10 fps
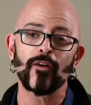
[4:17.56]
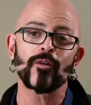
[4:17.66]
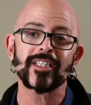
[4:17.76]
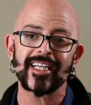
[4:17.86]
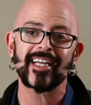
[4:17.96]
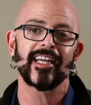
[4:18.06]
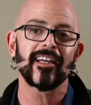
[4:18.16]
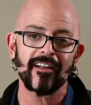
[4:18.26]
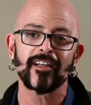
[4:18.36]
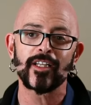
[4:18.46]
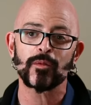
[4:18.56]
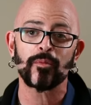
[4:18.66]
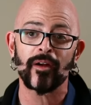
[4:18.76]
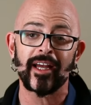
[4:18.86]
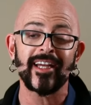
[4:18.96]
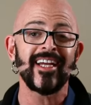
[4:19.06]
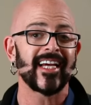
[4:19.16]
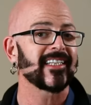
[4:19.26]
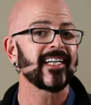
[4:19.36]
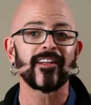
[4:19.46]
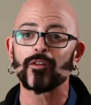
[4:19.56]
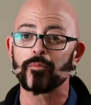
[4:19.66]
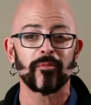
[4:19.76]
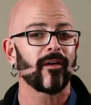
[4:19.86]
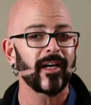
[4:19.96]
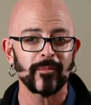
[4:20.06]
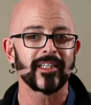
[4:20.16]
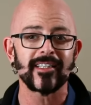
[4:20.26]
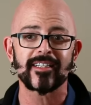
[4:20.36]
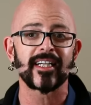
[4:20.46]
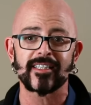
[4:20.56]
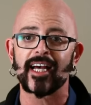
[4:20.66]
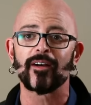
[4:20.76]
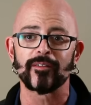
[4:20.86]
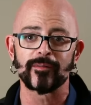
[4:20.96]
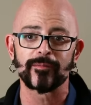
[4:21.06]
focusing in on his prey and letting those primal instincts out.